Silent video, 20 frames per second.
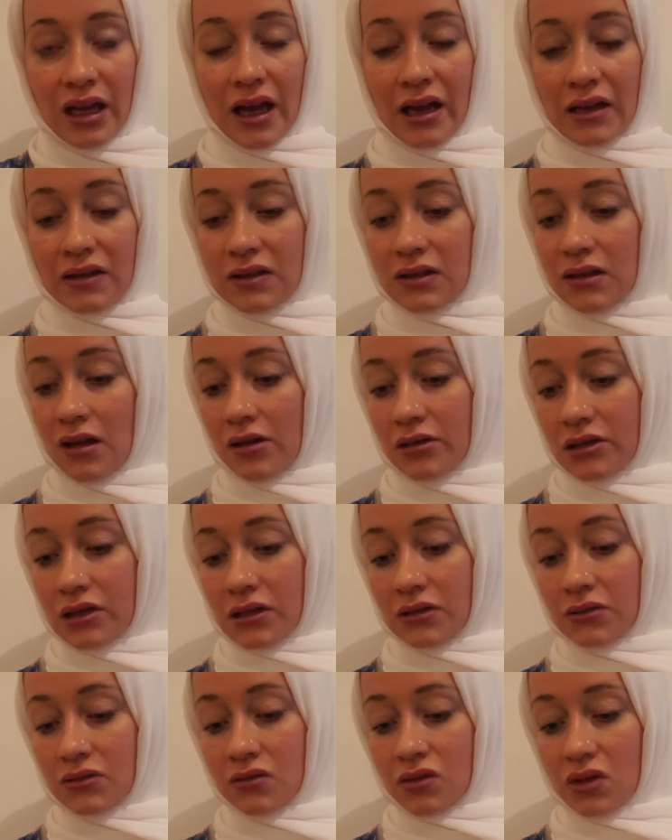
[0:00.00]
I
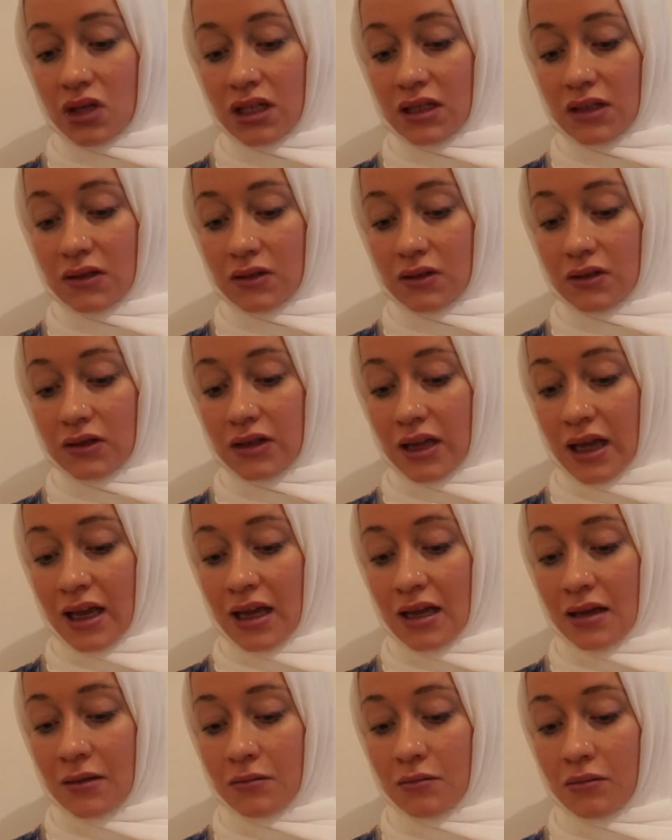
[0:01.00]
started to read it today,